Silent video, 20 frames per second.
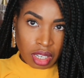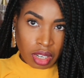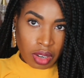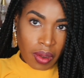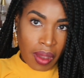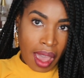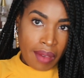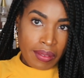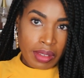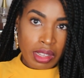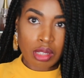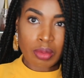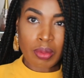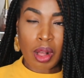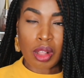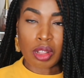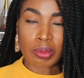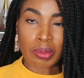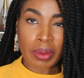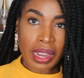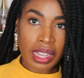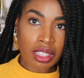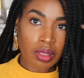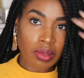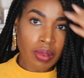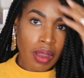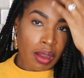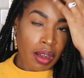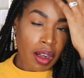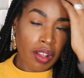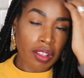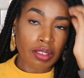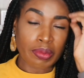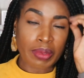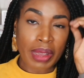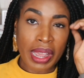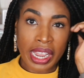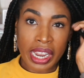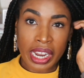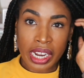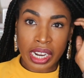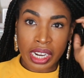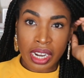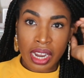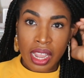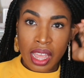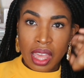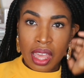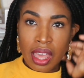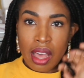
you know, having smaller braids throughout all of my hair.